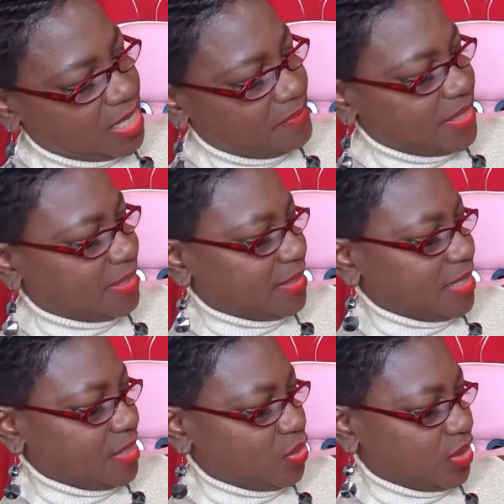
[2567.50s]
Let me
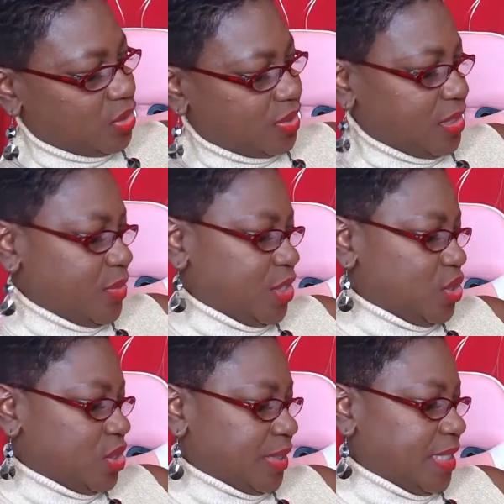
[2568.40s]
see. You see when you
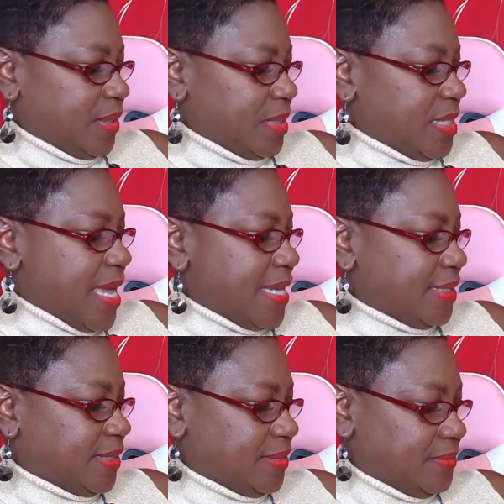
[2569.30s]
look in the
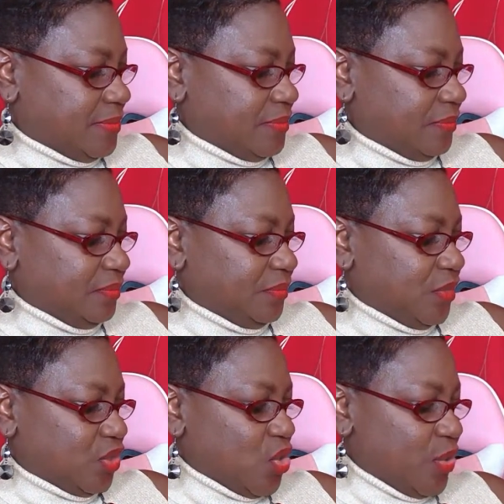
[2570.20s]
light?
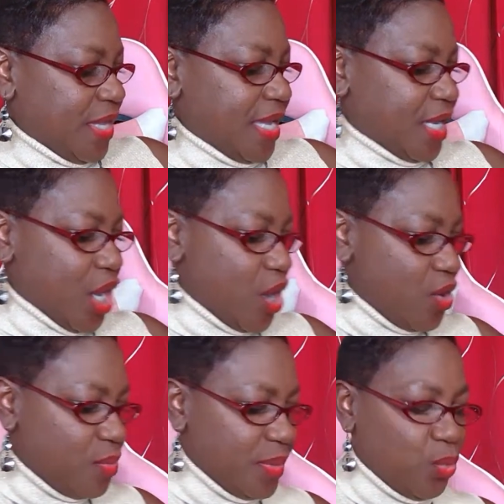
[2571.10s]
So they
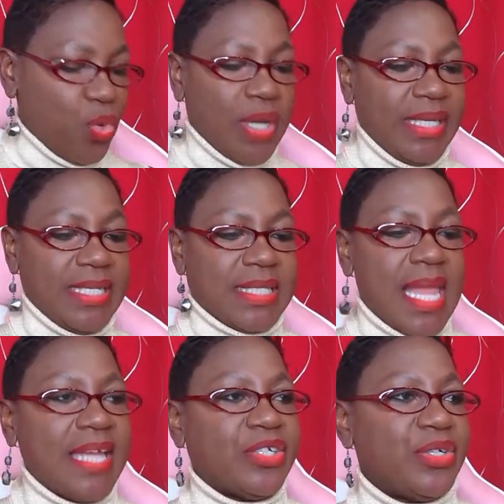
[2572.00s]
go, but one is
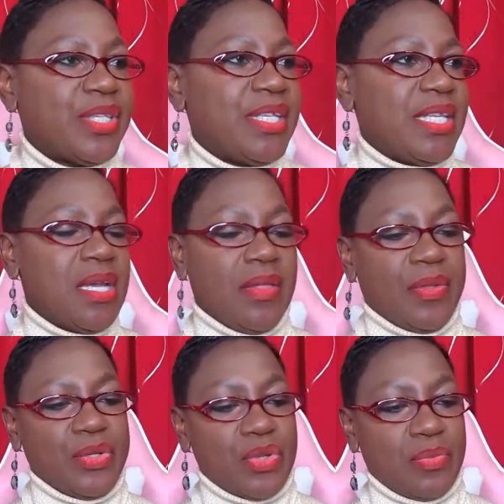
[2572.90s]
lighter than the
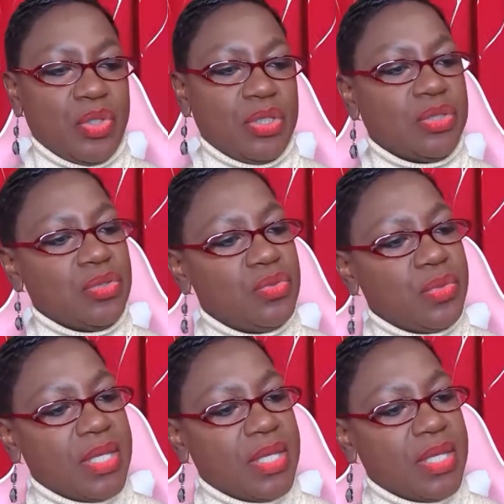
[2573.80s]
other. So I'm going to do